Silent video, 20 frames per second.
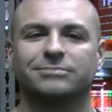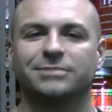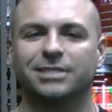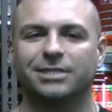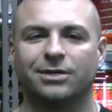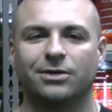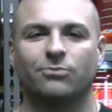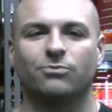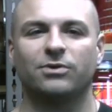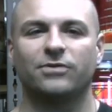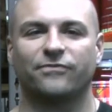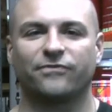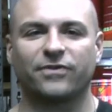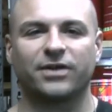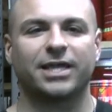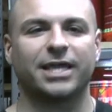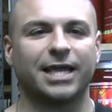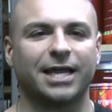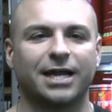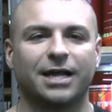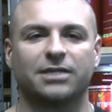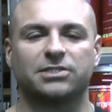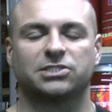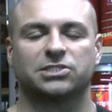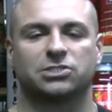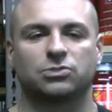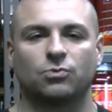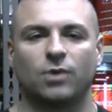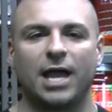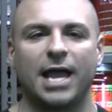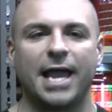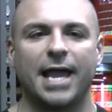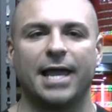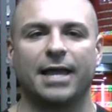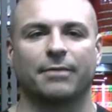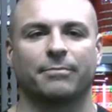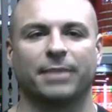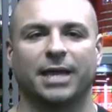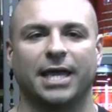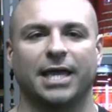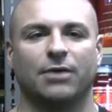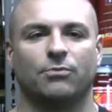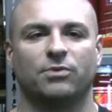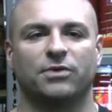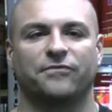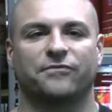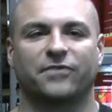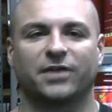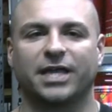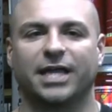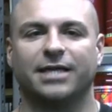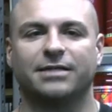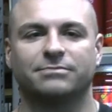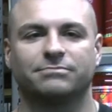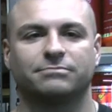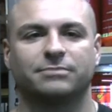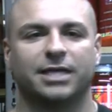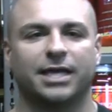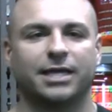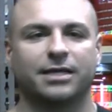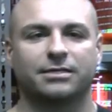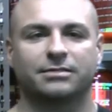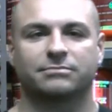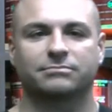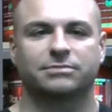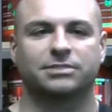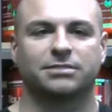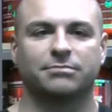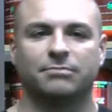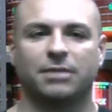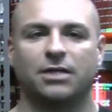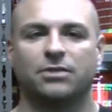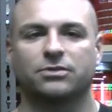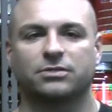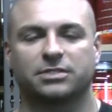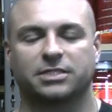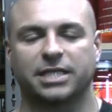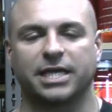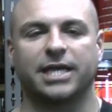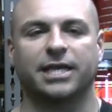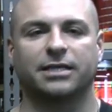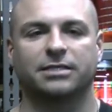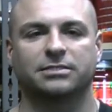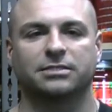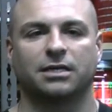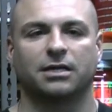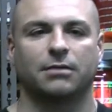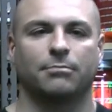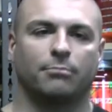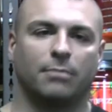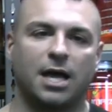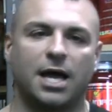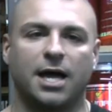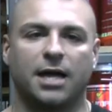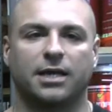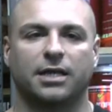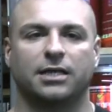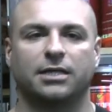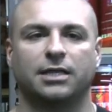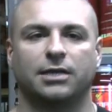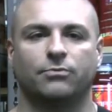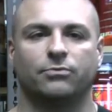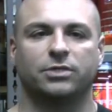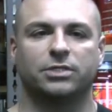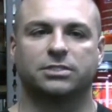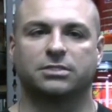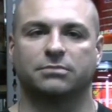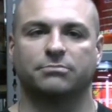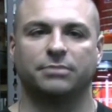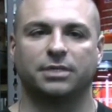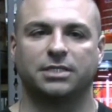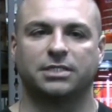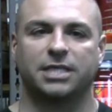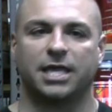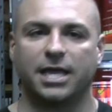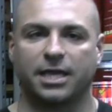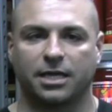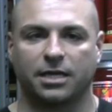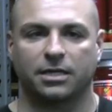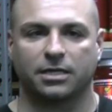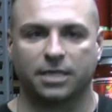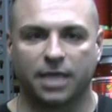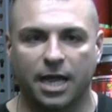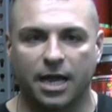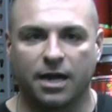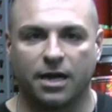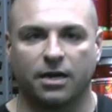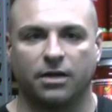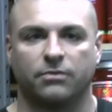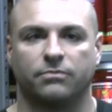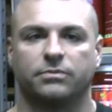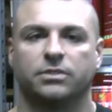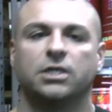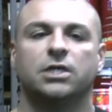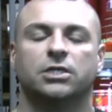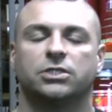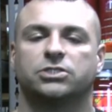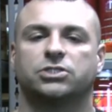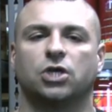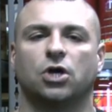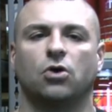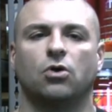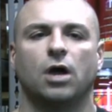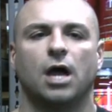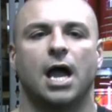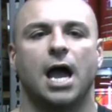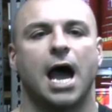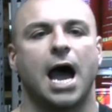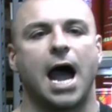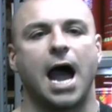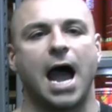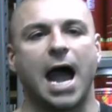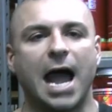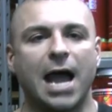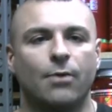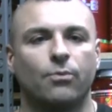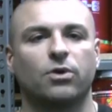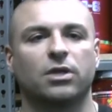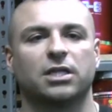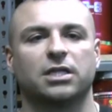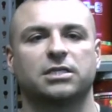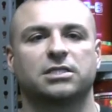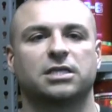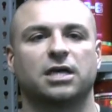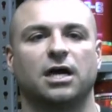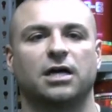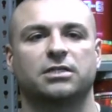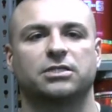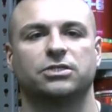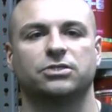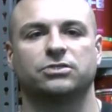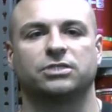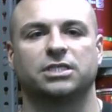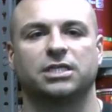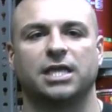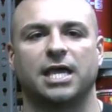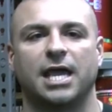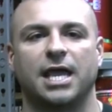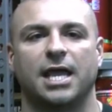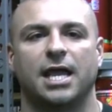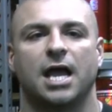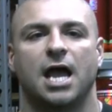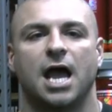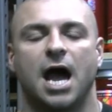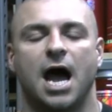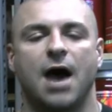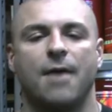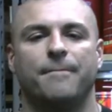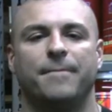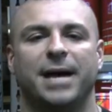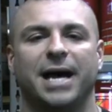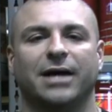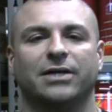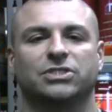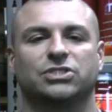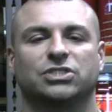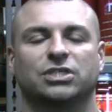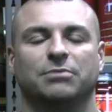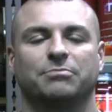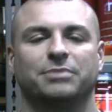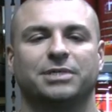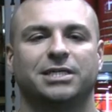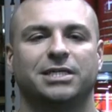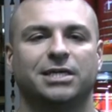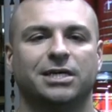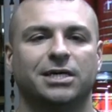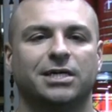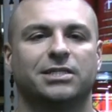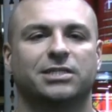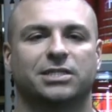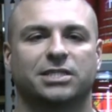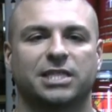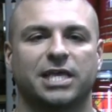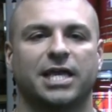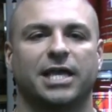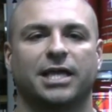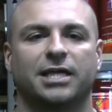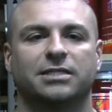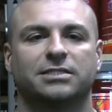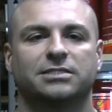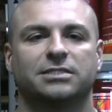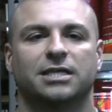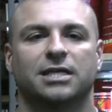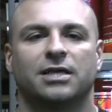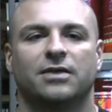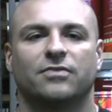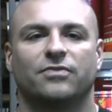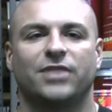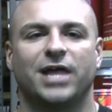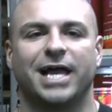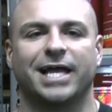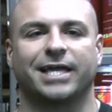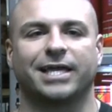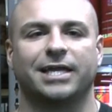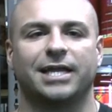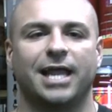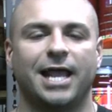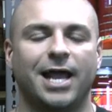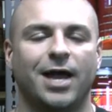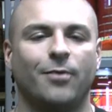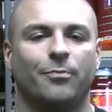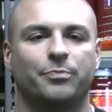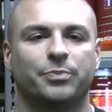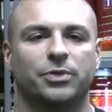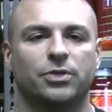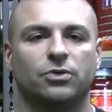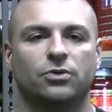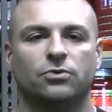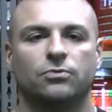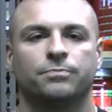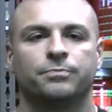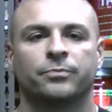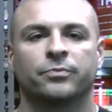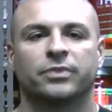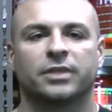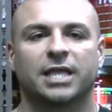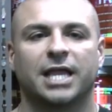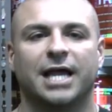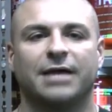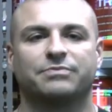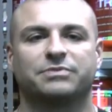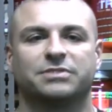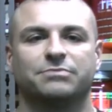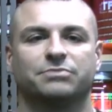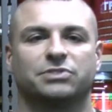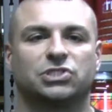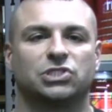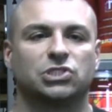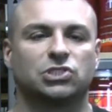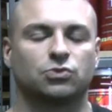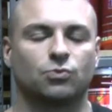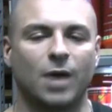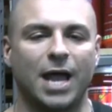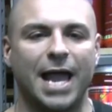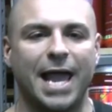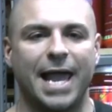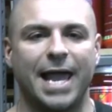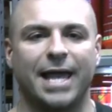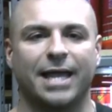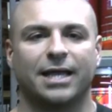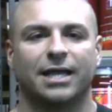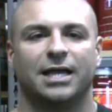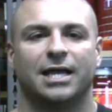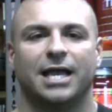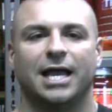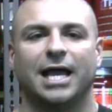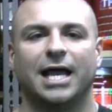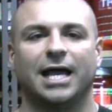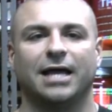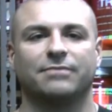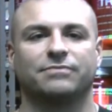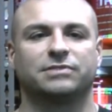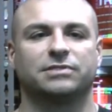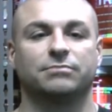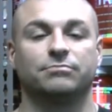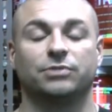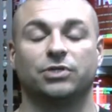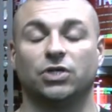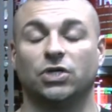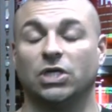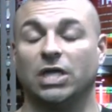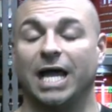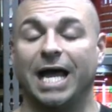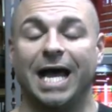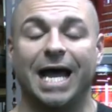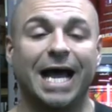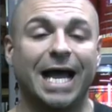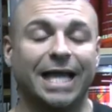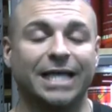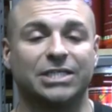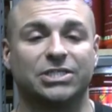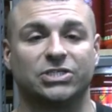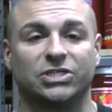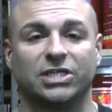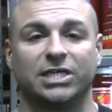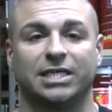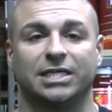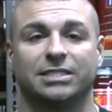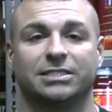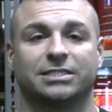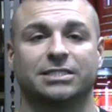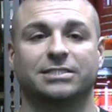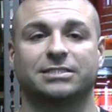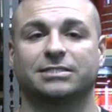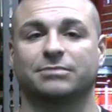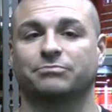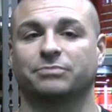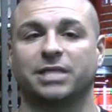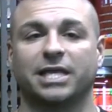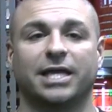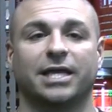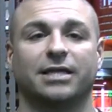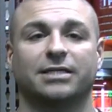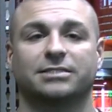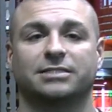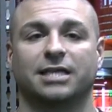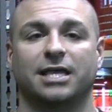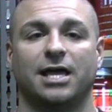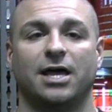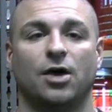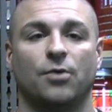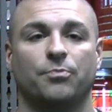you know, we forget our swag, man. We forget, like, some other things on our body that we should be taking care of. So, I wanted to talk to you today about some good things that can help you have some swag, have some good hygiene, just some things that